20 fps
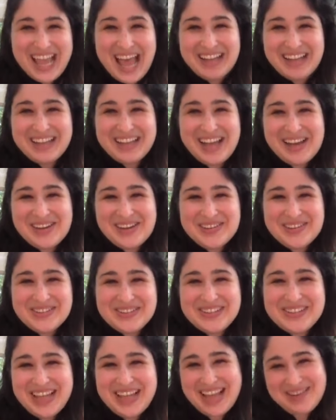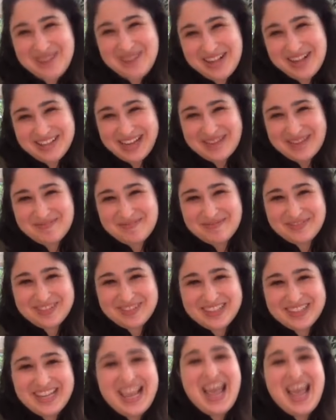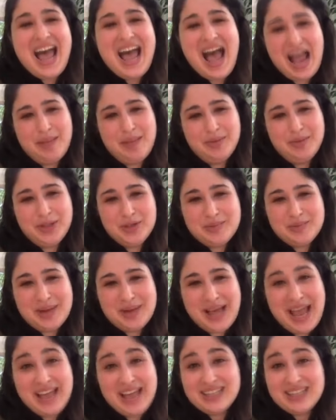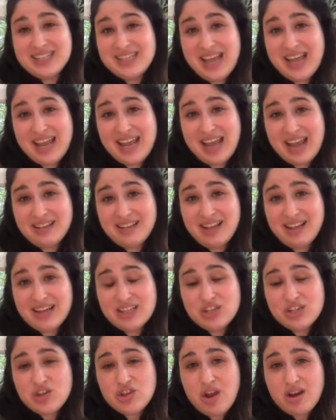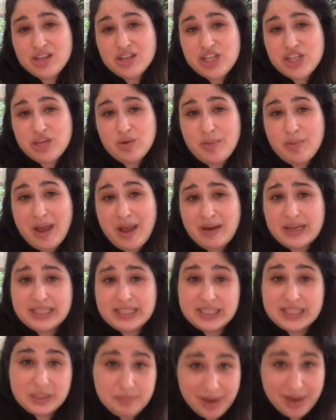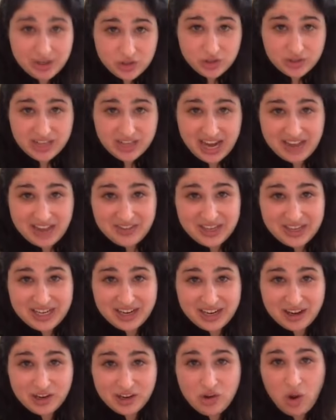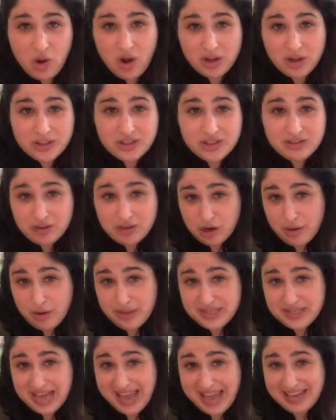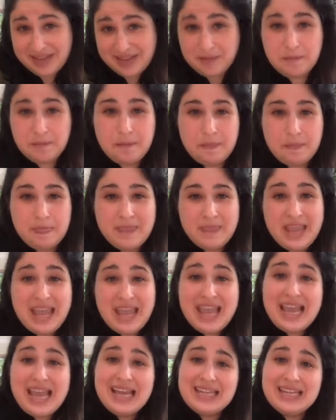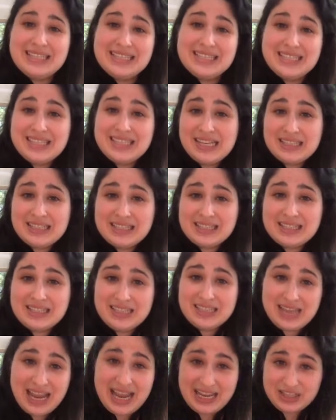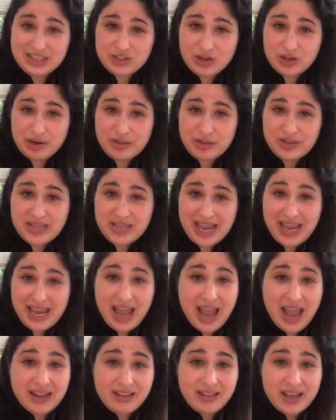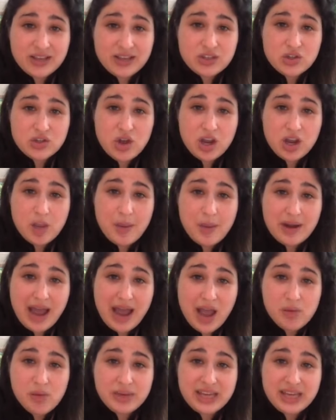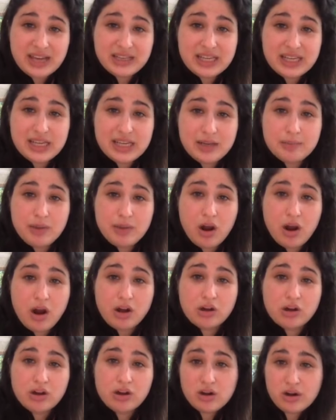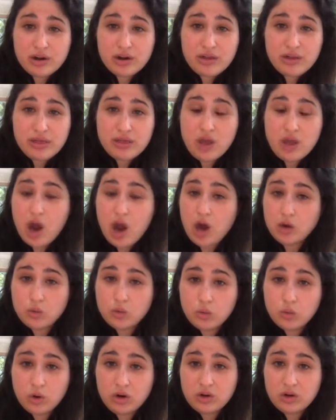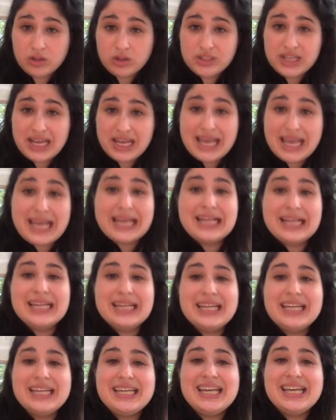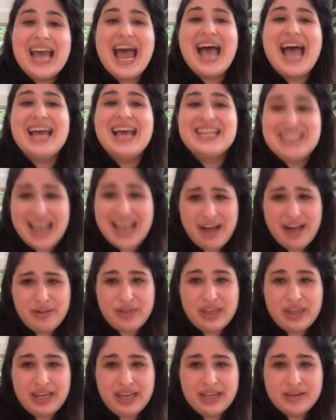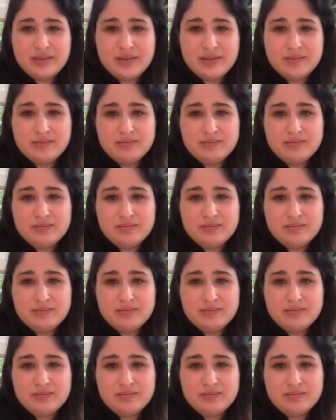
Hello, and welcome. I'm Luba, and today I'd like to talk to you about a special day in the year called Earth Day. And since today is Earth Day, I'd like to talk about how we can keep our Earth, our world, clean and healthy.